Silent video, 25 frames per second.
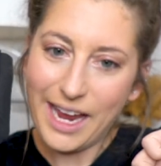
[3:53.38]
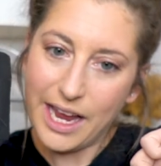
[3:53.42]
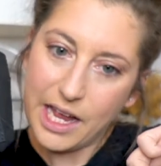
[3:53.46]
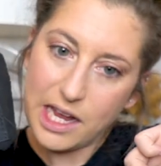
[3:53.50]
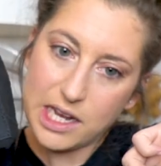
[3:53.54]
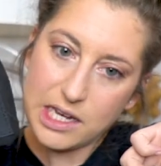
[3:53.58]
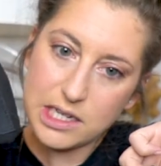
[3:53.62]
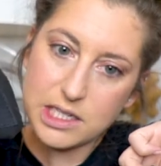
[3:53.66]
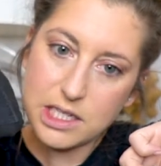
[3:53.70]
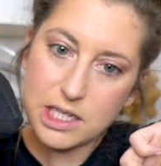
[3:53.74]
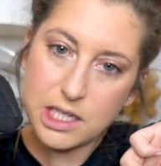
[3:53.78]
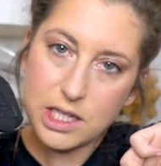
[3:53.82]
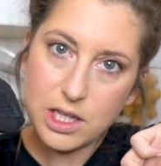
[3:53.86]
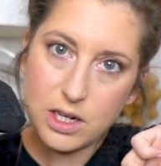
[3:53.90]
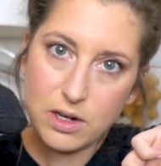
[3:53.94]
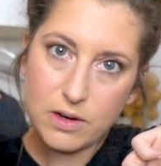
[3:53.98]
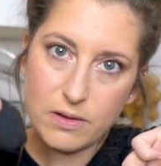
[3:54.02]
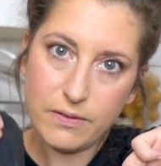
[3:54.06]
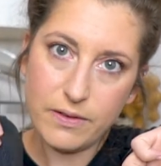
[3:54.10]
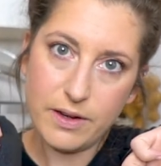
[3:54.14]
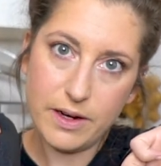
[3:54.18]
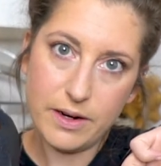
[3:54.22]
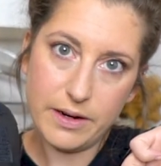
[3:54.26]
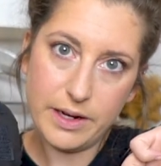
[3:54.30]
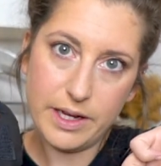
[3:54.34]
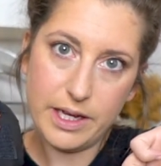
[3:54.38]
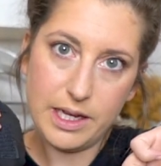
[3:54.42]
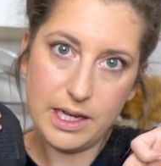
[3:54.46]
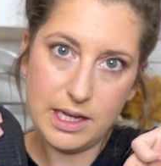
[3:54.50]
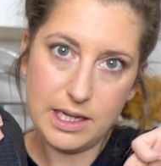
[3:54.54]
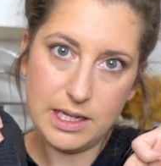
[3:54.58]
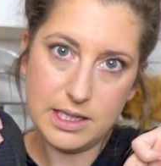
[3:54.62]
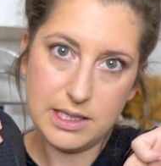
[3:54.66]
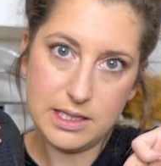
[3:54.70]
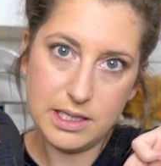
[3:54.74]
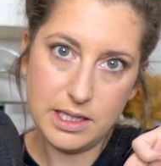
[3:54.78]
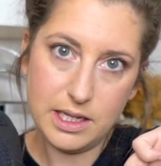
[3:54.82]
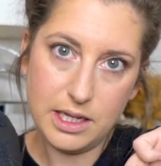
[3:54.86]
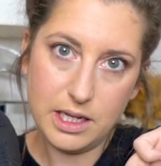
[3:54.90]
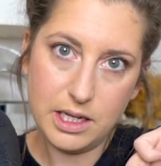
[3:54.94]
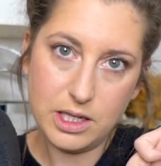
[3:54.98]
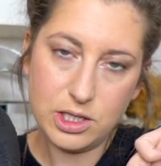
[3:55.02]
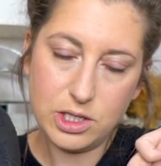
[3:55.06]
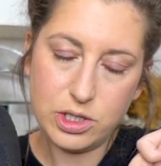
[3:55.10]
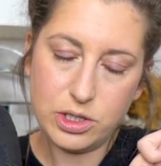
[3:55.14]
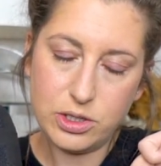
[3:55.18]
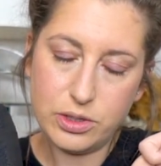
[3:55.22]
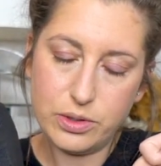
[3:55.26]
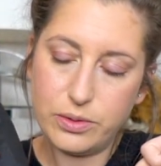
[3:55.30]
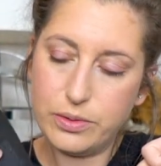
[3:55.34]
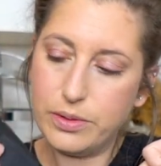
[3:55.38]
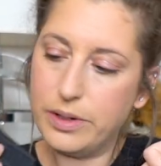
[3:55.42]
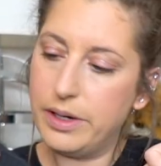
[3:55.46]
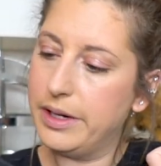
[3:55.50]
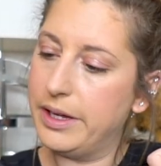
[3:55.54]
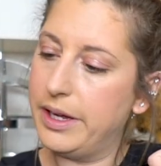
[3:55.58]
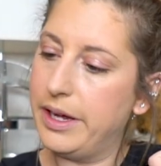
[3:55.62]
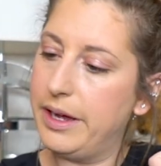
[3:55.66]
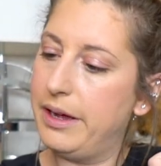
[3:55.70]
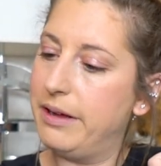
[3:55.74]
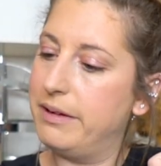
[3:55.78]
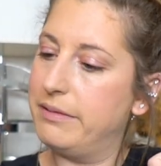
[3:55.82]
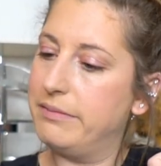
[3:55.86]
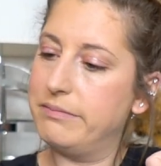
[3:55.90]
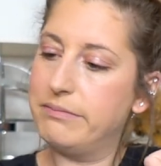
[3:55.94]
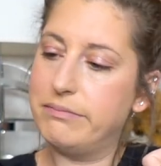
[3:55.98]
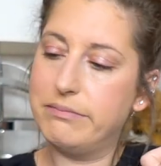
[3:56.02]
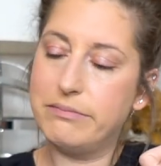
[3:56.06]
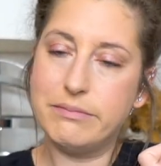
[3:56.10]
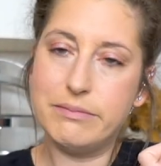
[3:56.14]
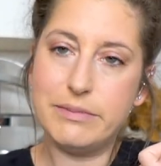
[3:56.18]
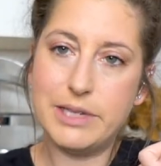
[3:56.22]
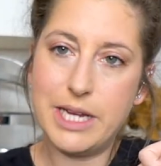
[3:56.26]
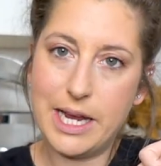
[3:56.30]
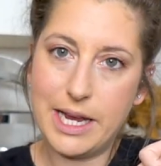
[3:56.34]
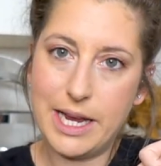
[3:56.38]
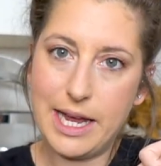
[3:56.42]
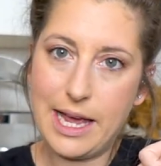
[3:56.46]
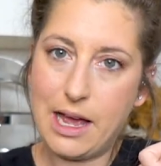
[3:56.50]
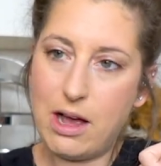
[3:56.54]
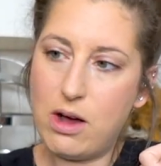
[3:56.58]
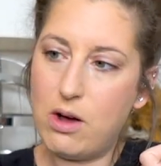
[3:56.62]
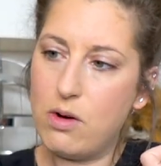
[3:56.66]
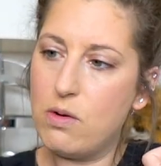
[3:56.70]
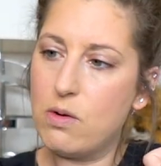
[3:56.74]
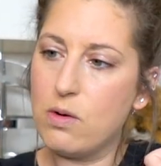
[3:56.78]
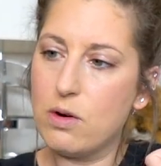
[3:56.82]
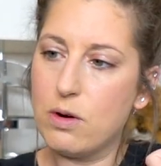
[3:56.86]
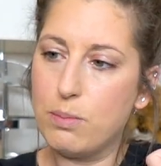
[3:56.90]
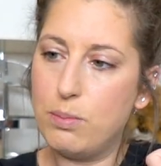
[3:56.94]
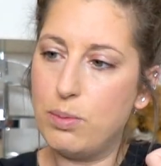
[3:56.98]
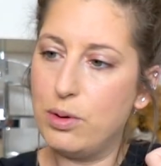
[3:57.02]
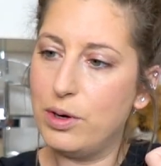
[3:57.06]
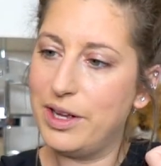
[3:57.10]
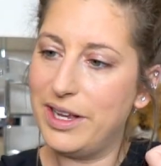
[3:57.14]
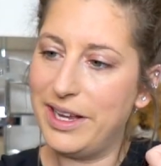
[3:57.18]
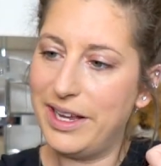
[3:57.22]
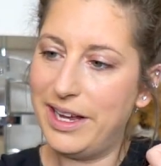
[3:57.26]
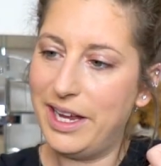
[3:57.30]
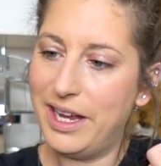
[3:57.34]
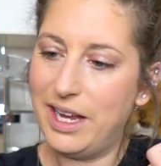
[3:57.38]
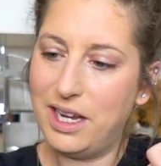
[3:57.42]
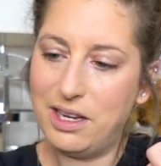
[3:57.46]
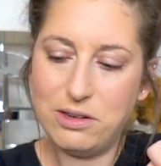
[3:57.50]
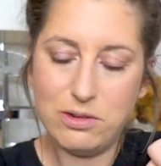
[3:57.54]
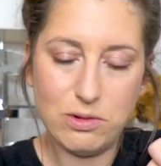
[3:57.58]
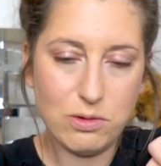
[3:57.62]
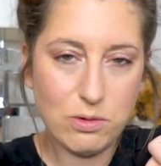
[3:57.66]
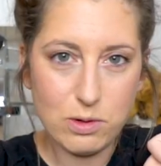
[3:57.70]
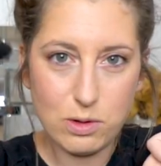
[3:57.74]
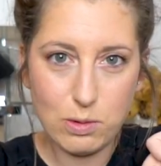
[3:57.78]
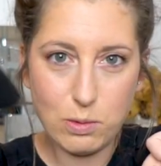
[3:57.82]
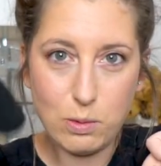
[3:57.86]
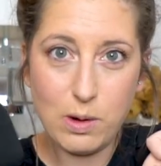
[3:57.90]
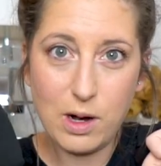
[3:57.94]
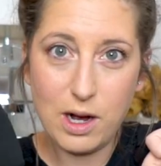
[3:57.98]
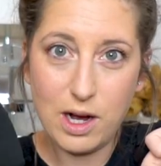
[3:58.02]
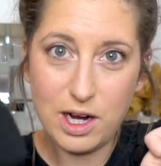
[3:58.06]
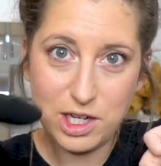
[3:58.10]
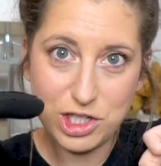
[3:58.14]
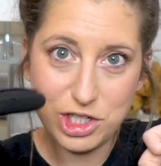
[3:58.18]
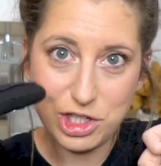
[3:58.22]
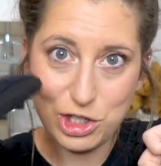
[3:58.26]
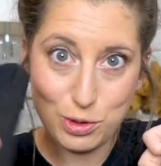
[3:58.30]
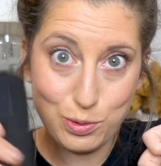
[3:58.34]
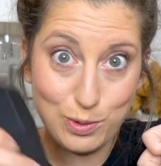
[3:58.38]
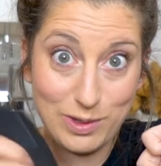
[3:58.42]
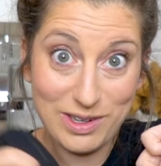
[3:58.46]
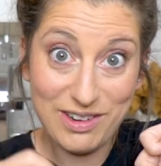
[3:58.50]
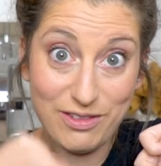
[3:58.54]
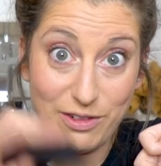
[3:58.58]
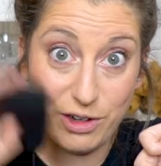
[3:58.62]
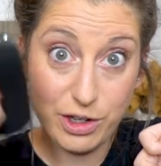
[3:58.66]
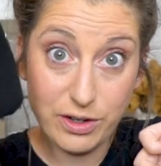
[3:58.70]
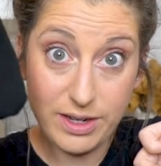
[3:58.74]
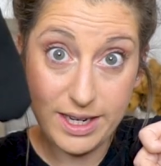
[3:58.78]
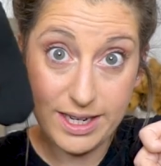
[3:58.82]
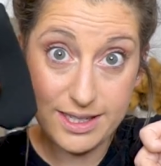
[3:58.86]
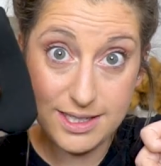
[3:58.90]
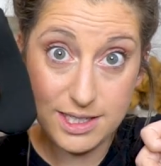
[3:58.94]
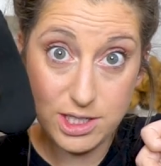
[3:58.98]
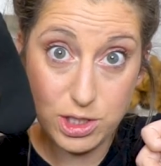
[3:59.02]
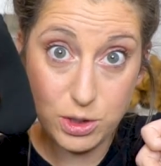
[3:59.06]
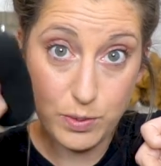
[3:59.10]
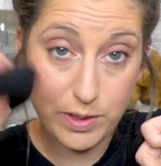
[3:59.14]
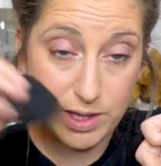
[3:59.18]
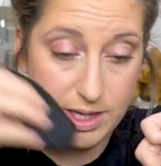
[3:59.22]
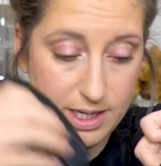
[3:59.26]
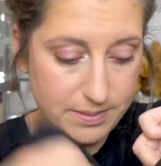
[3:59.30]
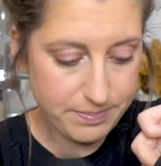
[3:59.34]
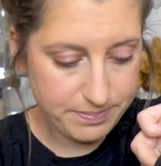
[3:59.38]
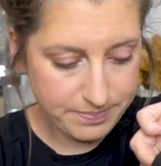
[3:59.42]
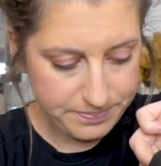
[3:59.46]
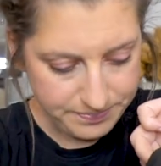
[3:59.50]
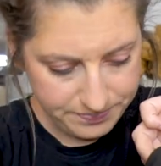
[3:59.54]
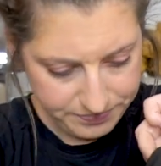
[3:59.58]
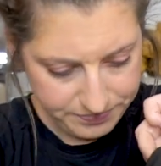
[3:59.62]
And they're very easy to, again, take out or put in or wash or whatever you need to do with them.